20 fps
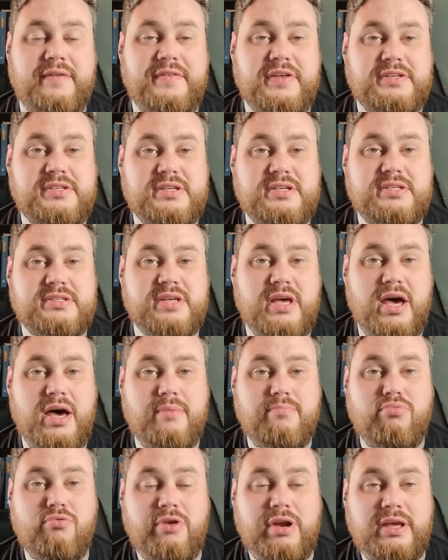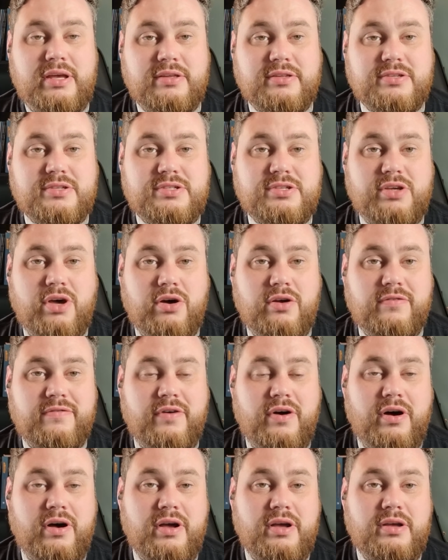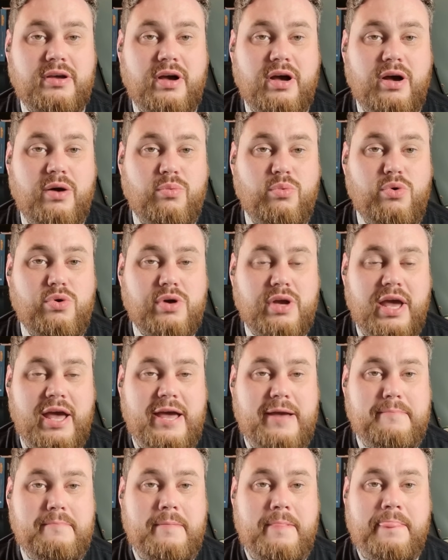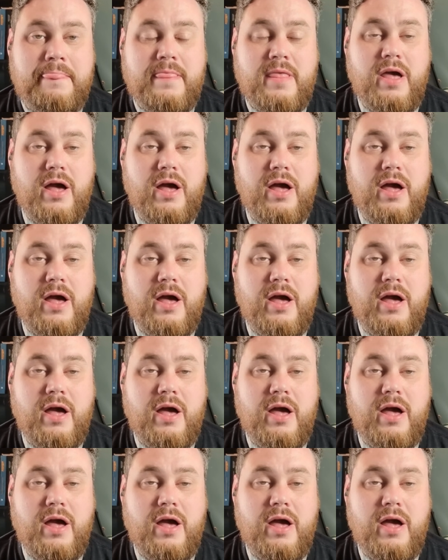This is a brilliant sci-fi war game.